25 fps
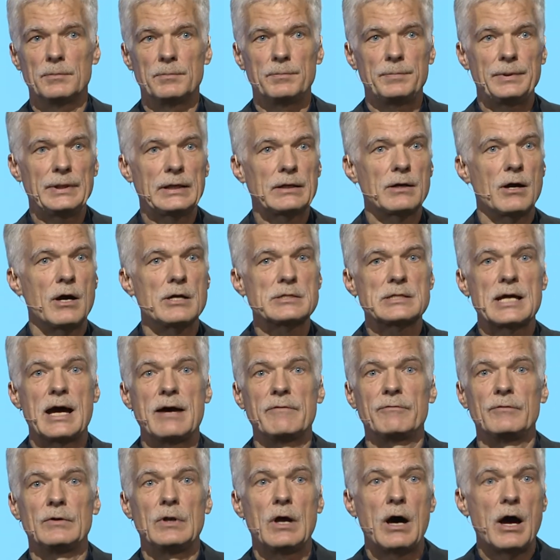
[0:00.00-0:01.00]
because
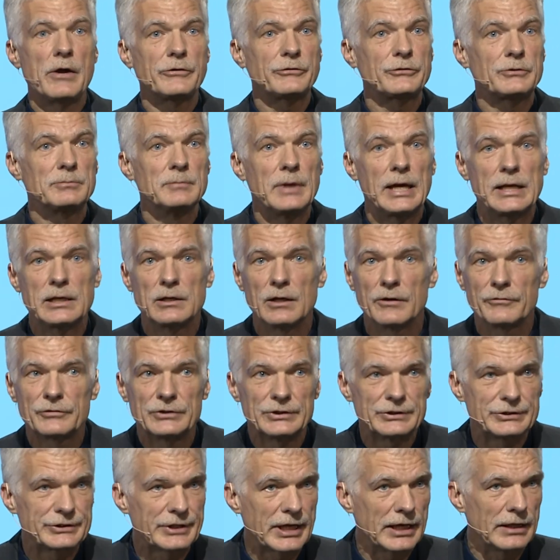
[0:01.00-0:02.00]
I've lost many of
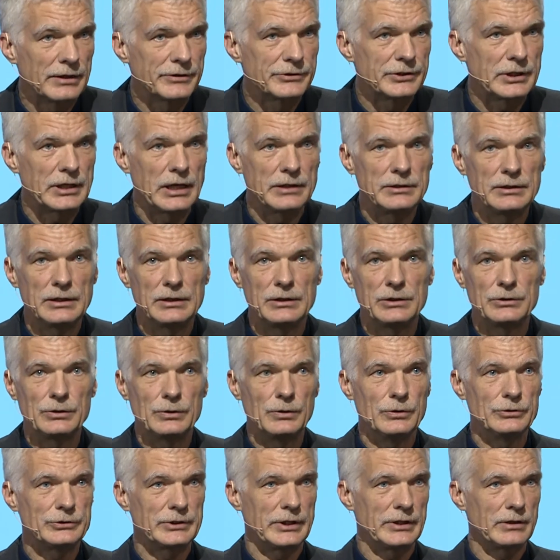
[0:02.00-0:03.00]
the skills that I didn't
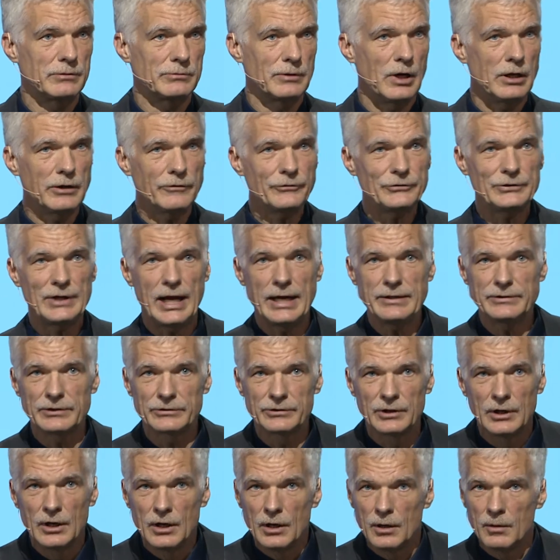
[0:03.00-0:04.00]
use. And the world of science has
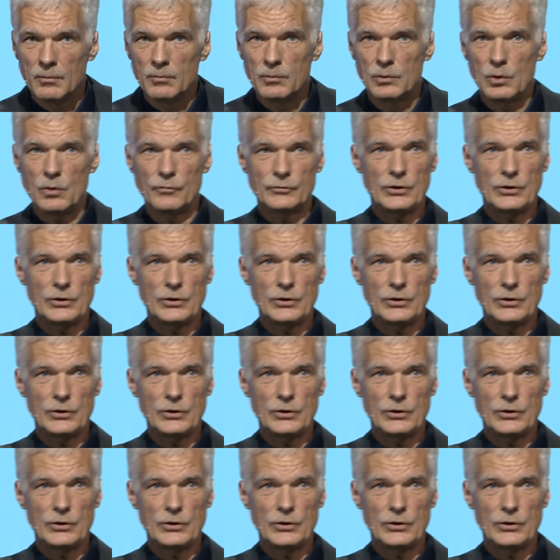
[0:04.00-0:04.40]
moved